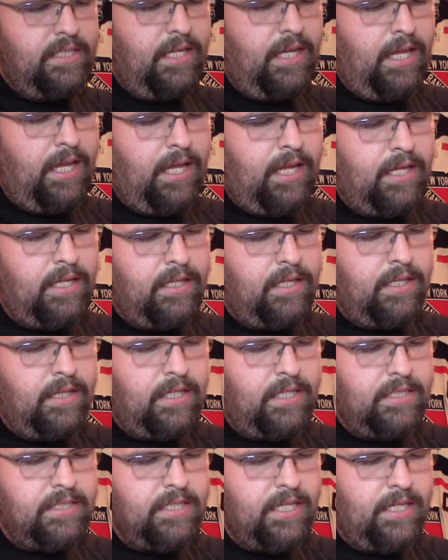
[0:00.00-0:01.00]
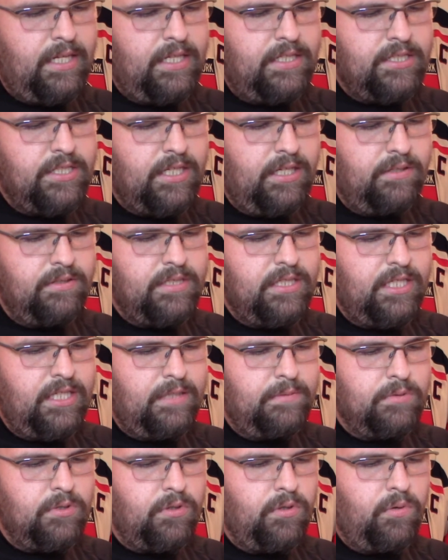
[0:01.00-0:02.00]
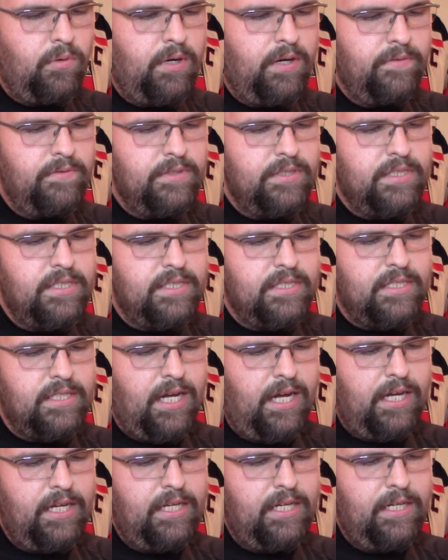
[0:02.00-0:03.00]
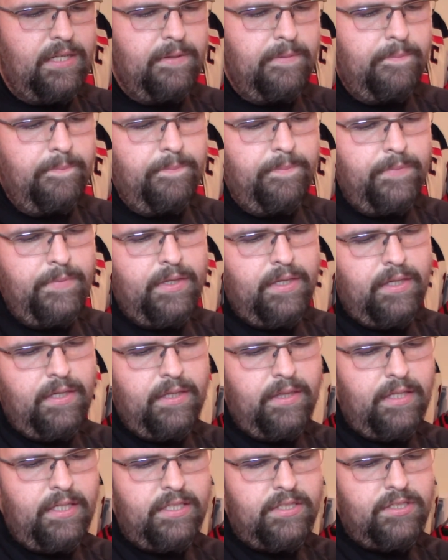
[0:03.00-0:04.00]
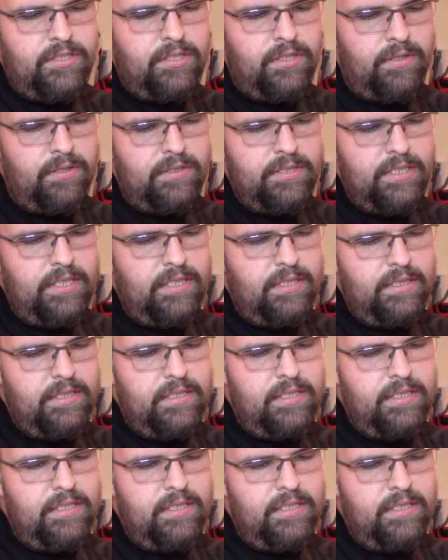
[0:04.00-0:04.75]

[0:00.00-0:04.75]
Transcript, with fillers: and these NHL teams or whoever's designing these jerseys,